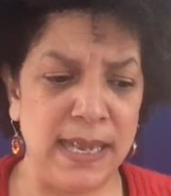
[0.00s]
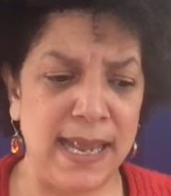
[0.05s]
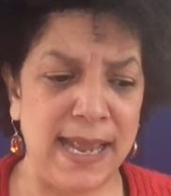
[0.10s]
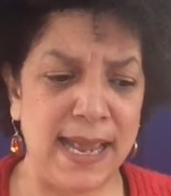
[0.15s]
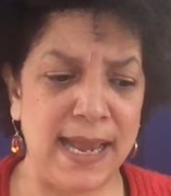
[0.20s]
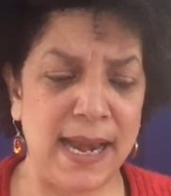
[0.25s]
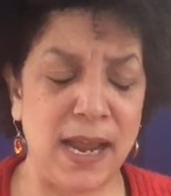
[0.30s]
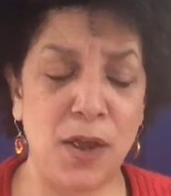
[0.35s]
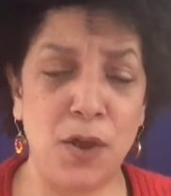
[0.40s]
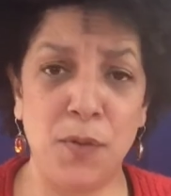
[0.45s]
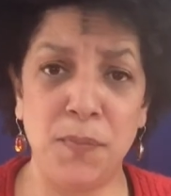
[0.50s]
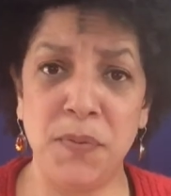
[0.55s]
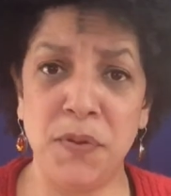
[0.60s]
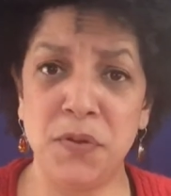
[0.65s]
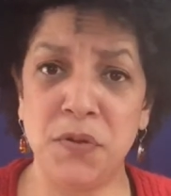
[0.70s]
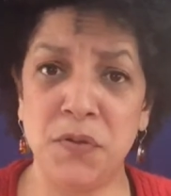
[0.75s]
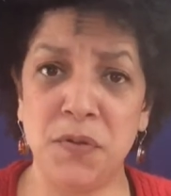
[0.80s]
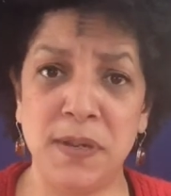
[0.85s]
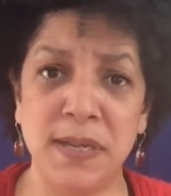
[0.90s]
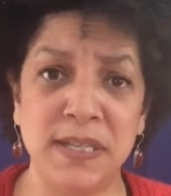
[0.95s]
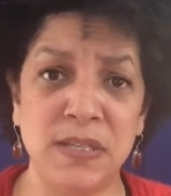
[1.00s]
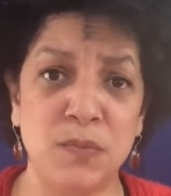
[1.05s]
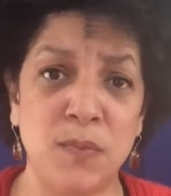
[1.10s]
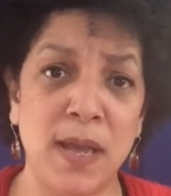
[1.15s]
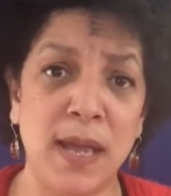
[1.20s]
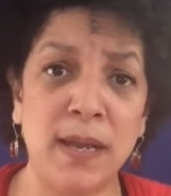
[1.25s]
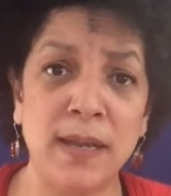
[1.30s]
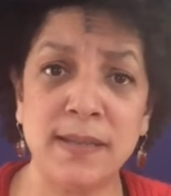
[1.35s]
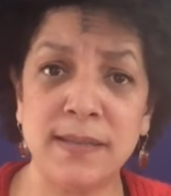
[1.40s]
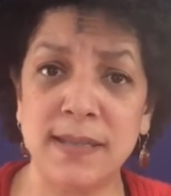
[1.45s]
And I hope you're doing as
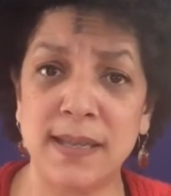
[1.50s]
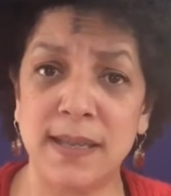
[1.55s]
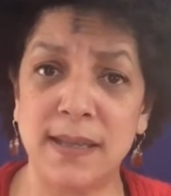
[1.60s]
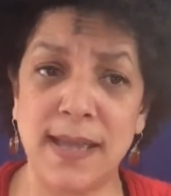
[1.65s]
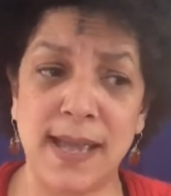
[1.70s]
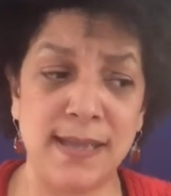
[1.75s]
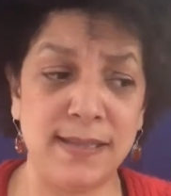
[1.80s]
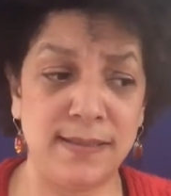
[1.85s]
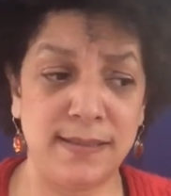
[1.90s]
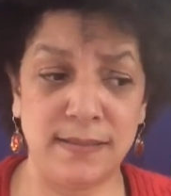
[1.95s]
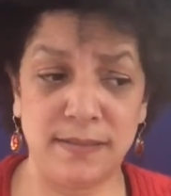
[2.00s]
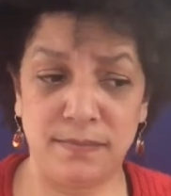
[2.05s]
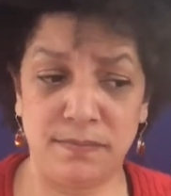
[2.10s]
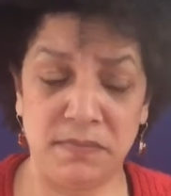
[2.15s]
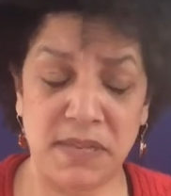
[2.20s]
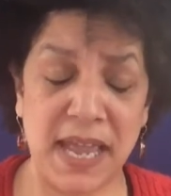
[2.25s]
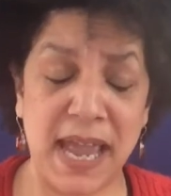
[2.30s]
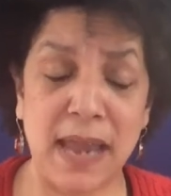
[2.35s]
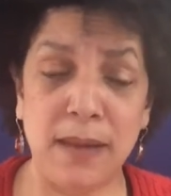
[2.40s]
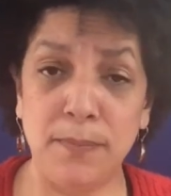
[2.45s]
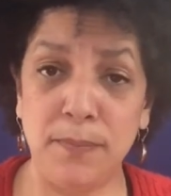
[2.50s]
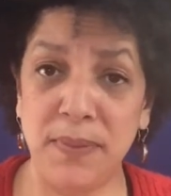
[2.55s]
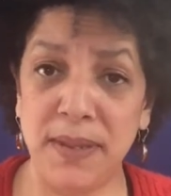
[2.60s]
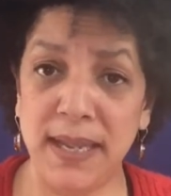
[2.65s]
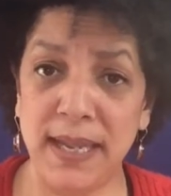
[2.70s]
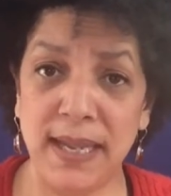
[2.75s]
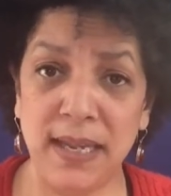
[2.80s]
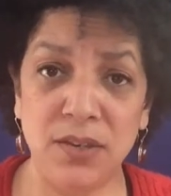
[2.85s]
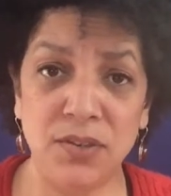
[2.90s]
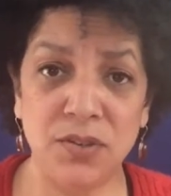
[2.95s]
well as can
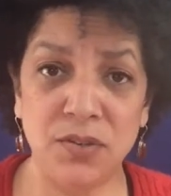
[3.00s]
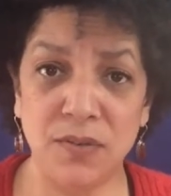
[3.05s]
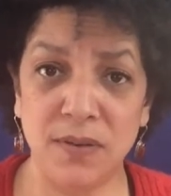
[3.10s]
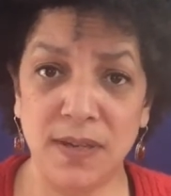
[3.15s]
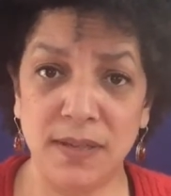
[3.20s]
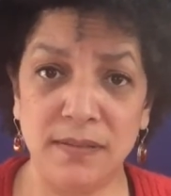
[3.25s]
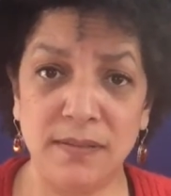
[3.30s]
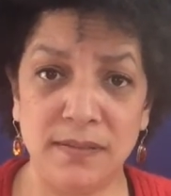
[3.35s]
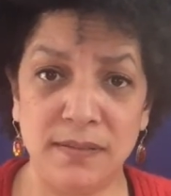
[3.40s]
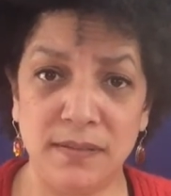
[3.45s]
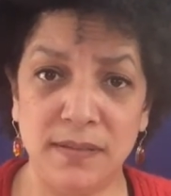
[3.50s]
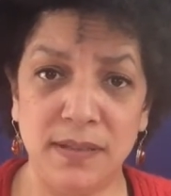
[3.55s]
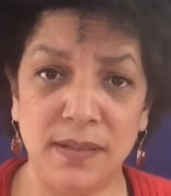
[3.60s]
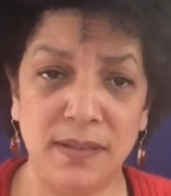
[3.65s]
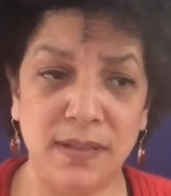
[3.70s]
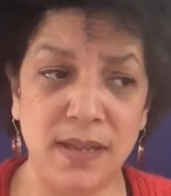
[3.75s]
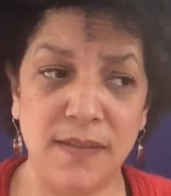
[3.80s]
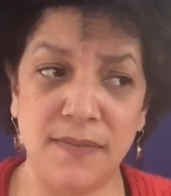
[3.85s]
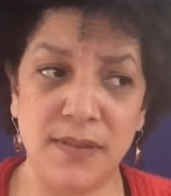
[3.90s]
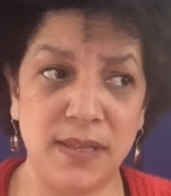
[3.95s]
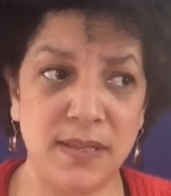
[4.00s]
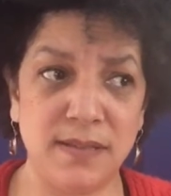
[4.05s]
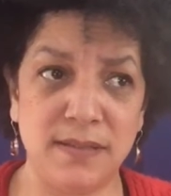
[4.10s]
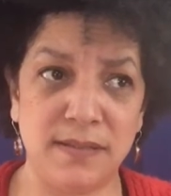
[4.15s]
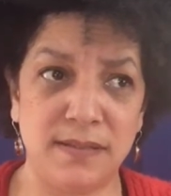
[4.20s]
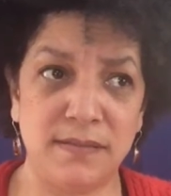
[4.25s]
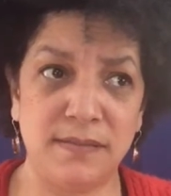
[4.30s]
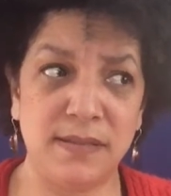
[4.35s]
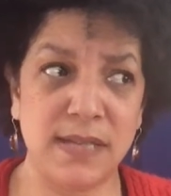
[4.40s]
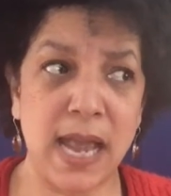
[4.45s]
be given
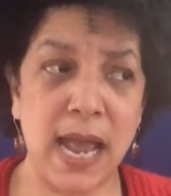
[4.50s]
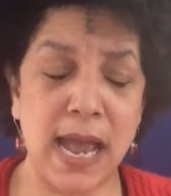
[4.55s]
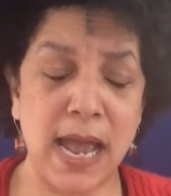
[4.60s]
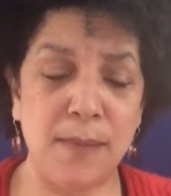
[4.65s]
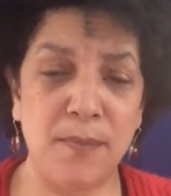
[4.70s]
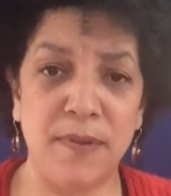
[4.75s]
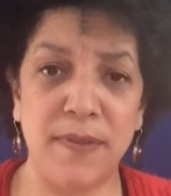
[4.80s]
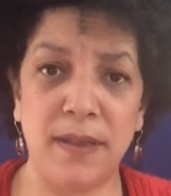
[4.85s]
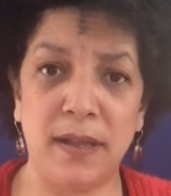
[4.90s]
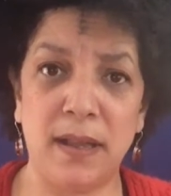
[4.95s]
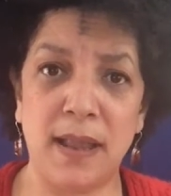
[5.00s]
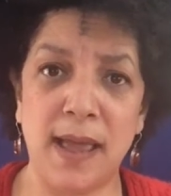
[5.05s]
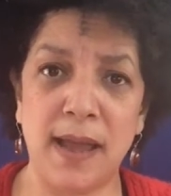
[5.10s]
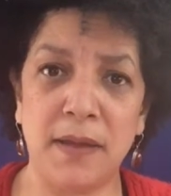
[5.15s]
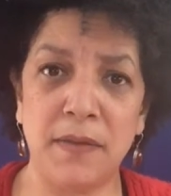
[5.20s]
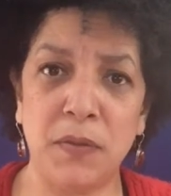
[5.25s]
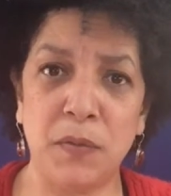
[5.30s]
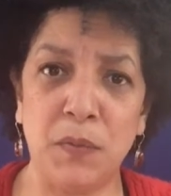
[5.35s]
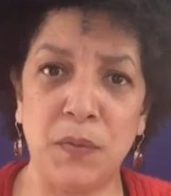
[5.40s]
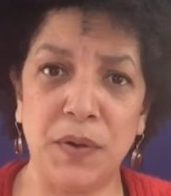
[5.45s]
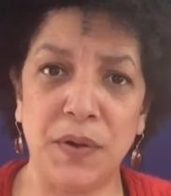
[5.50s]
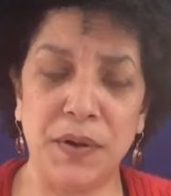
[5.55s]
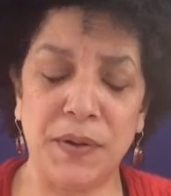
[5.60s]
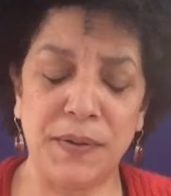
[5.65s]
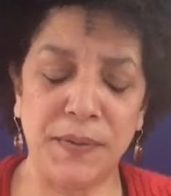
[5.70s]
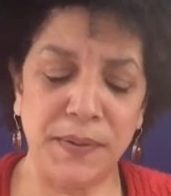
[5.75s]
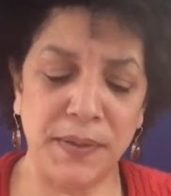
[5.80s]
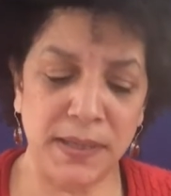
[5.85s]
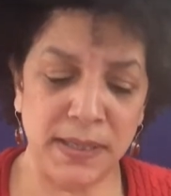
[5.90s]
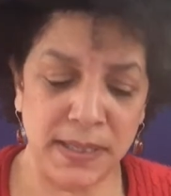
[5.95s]
this time on the clock of the
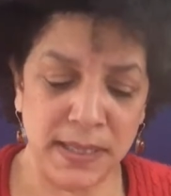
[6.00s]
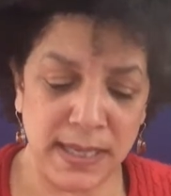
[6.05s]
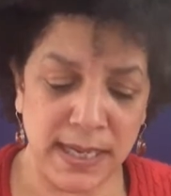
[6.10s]
world.